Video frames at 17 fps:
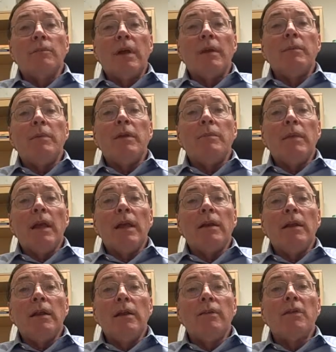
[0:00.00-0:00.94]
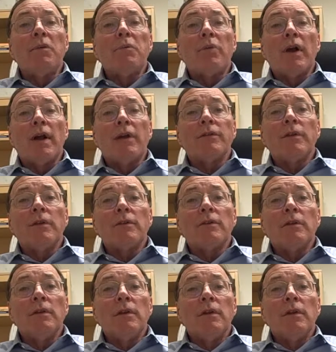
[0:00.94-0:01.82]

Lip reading: may be made in the process